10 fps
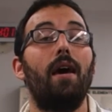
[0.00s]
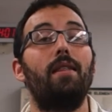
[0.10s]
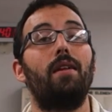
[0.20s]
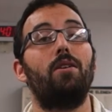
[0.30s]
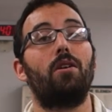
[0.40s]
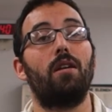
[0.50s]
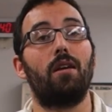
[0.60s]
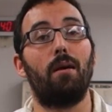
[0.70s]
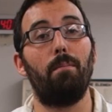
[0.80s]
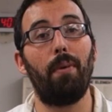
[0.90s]
And then you're
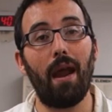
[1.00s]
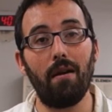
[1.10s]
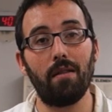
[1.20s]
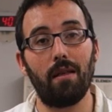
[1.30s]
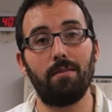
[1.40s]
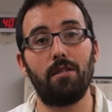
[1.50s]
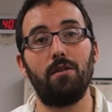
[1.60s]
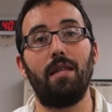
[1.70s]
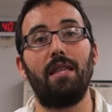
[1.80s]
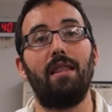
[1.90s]
going to compare them
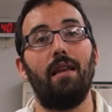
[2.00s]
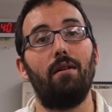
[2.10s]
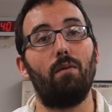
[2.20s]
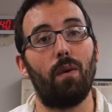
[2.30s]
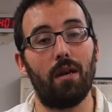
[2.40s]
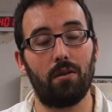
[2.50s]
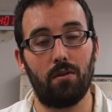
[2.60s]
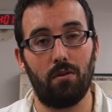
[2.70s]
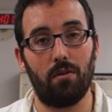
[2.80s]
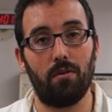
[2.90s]
to the
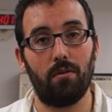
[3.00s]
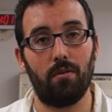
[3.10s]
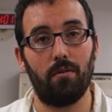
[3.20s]
theoretical